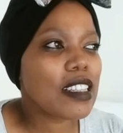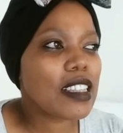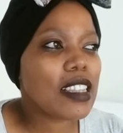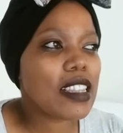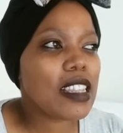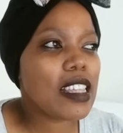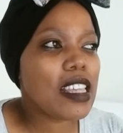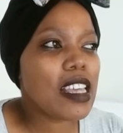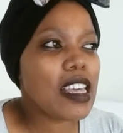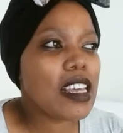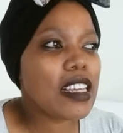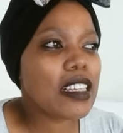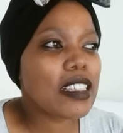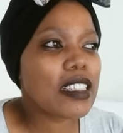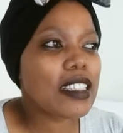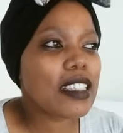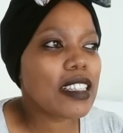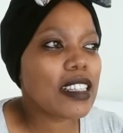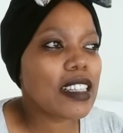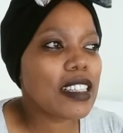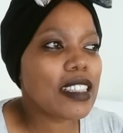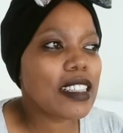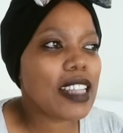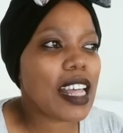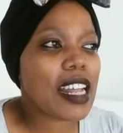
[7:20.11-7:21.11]
things
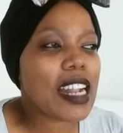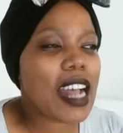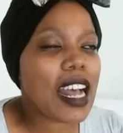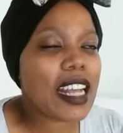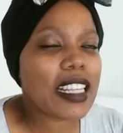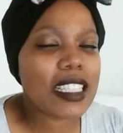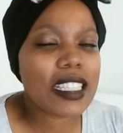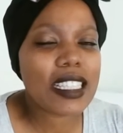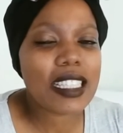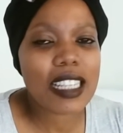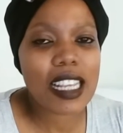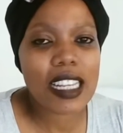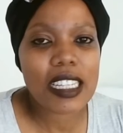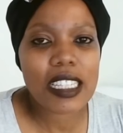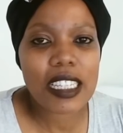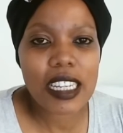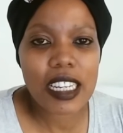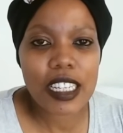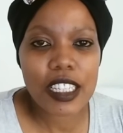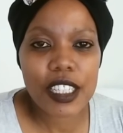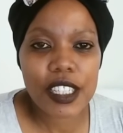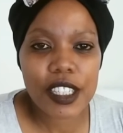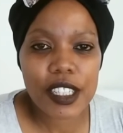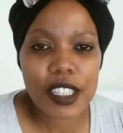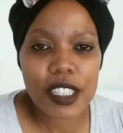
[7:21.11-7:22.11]
that are set
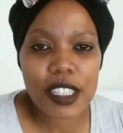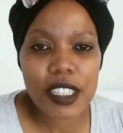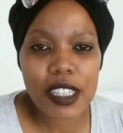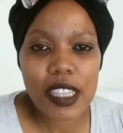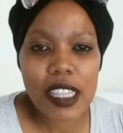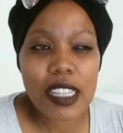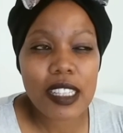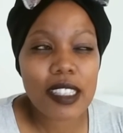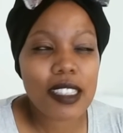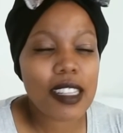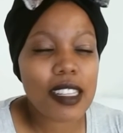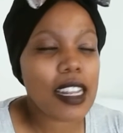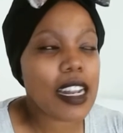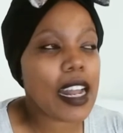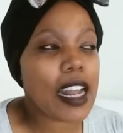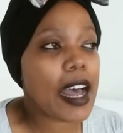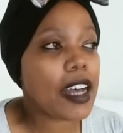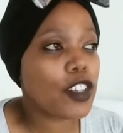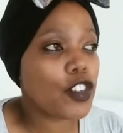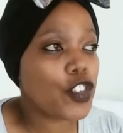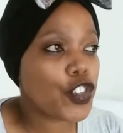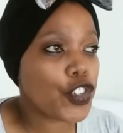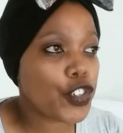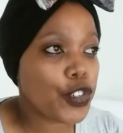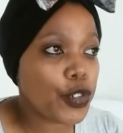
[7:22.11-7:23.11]
and things that are
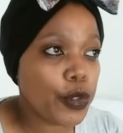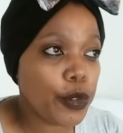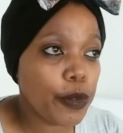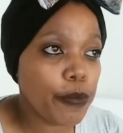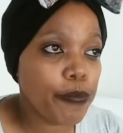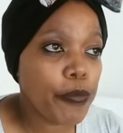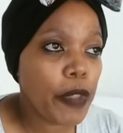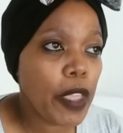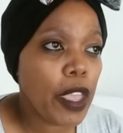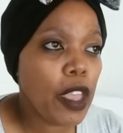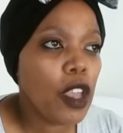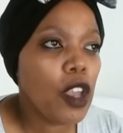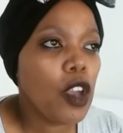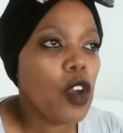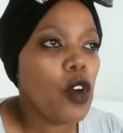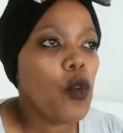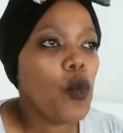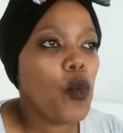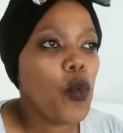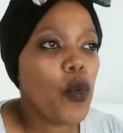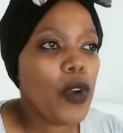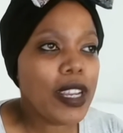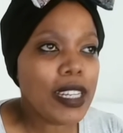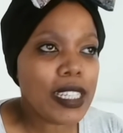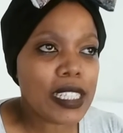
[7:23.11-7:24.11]
true,
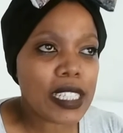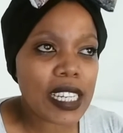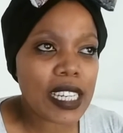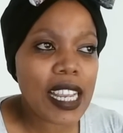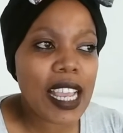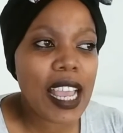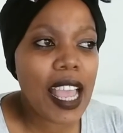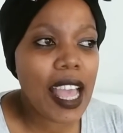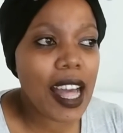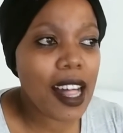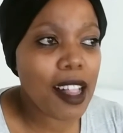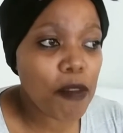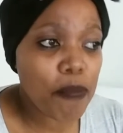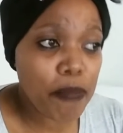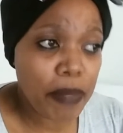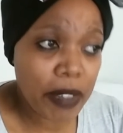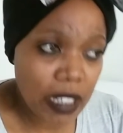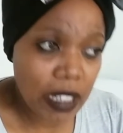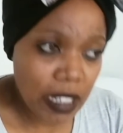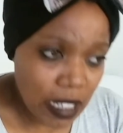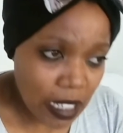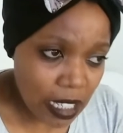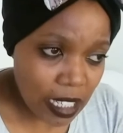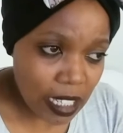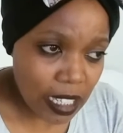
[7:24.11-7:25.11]
which help
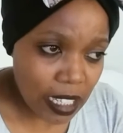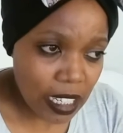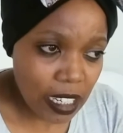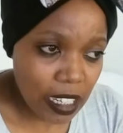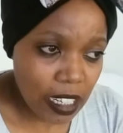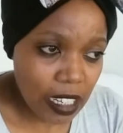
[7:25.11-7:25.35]
us